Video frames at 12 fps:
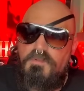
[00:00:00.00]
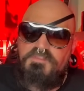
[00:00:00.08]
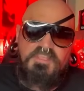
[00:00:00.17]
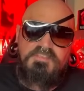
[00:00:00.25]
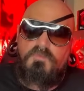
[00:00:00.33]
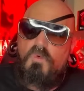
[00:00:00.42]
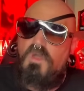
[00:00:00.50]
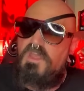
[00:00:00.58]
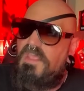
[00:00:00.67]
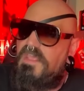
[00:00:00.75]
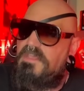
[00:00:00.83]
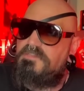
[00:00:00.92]
this one
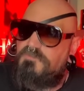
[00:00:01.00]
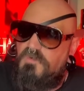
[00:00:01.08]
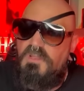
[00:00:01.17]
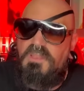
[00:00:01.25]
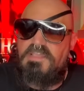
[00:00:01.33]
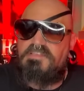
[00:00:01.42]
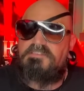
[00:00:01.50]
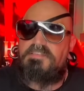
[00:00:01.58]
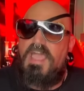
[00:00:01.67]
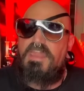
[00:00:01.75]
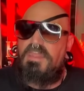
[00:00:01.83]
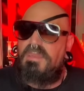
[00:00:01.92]
is really
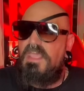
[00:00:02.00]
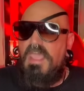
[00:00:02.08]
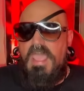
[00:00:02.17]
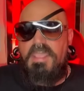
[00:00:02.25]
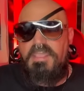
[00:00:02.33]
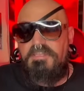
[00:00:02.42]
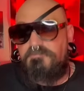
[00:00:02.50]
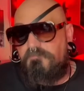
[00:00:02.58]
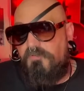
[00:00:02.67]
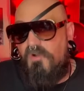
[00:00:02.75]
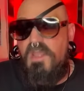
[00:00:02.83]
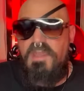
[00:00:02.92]
exciting and gets
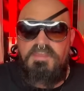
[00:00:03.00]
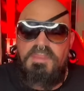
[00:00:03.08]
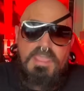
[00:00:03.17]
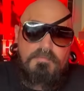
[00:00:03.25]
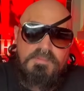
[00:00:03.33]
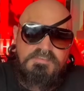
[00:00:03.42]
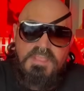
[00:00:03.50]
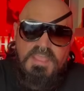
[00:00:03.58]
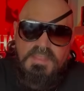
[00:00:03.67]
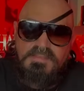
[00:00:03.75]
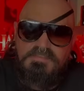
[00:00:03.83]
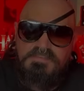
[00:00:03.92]
pretty damn
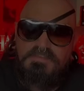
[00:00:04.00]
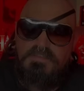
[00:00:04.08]
intense.